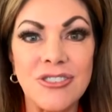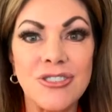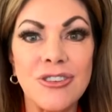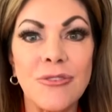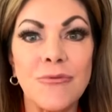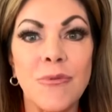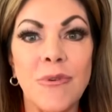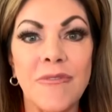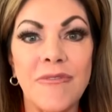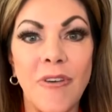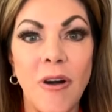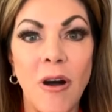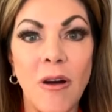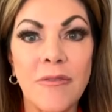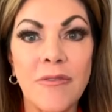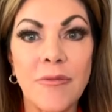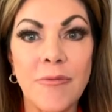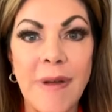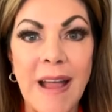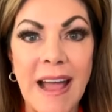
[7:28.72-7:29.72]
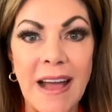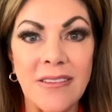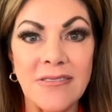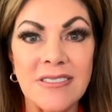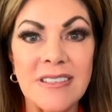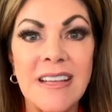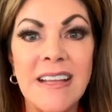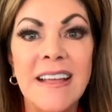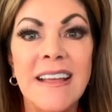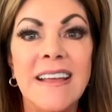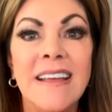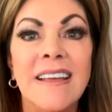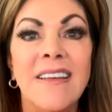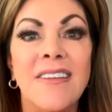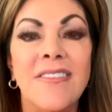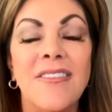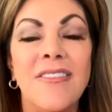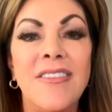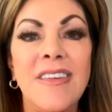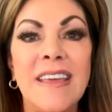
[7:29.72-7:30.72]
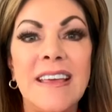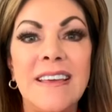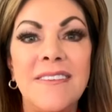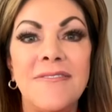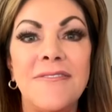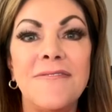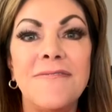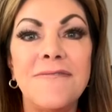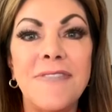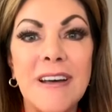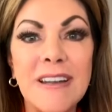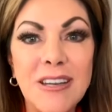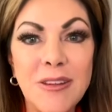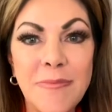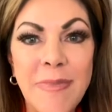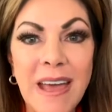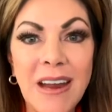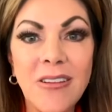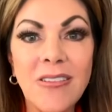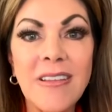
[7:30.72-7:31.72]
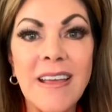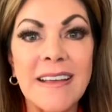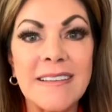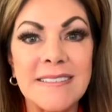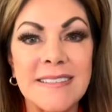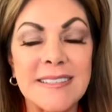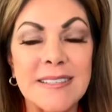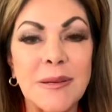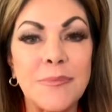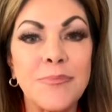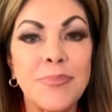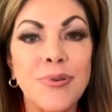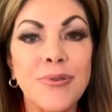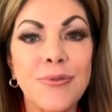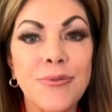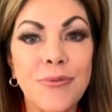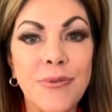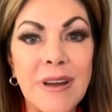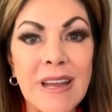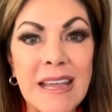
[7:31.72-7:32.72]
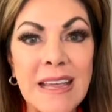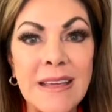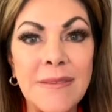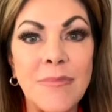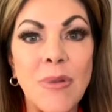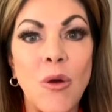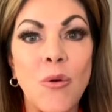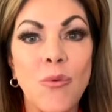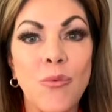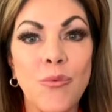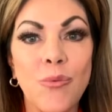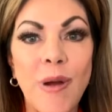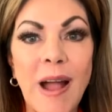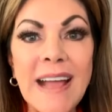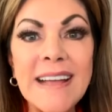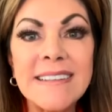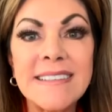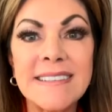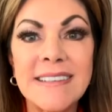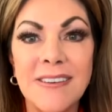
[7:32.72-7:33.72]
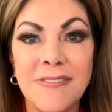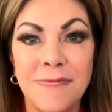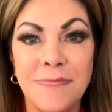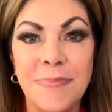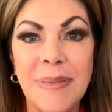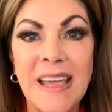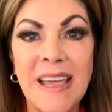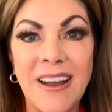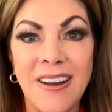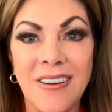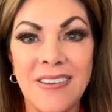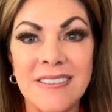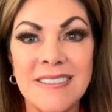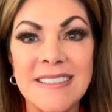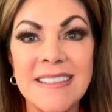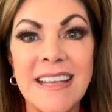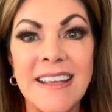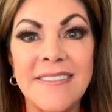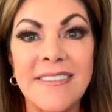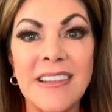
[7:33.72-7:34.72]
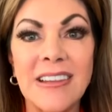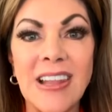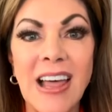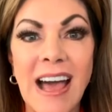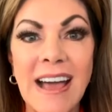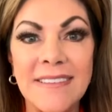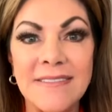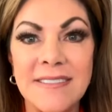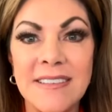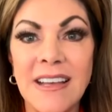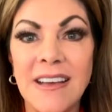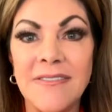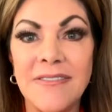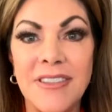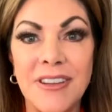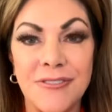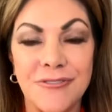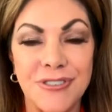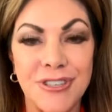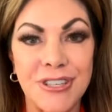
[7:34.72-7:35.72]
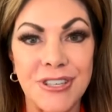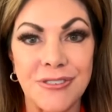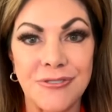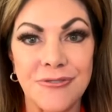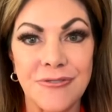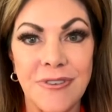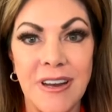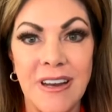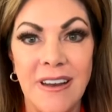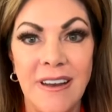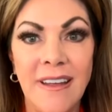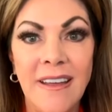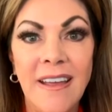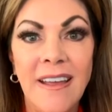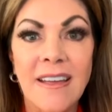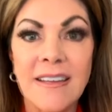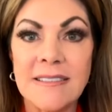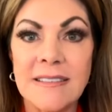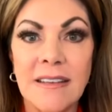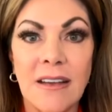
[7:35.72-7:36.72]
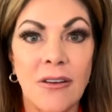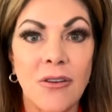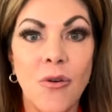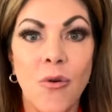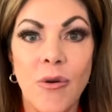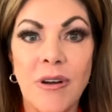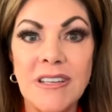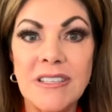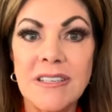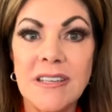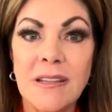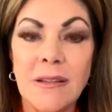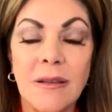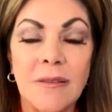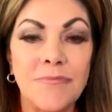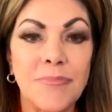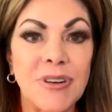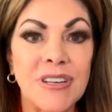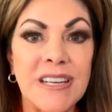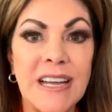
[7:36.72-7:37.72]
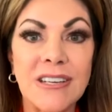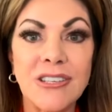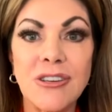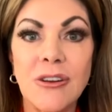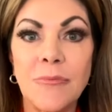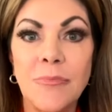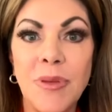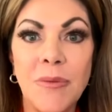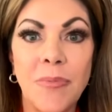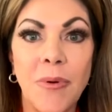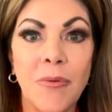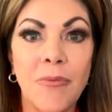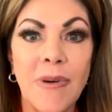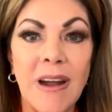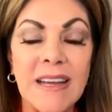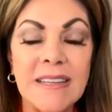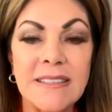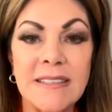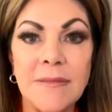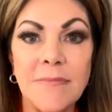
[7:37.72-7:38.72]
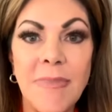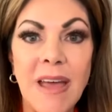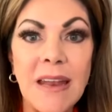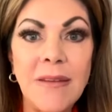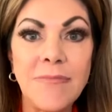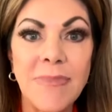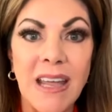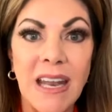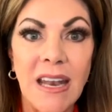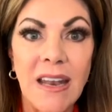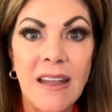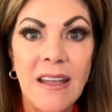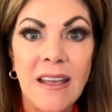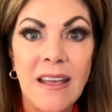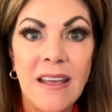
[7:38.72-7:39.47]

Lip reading: should revolve around the fundamental and supreme rights of parents in the lives of their children. It's according to the Protection of People Rights Amendment.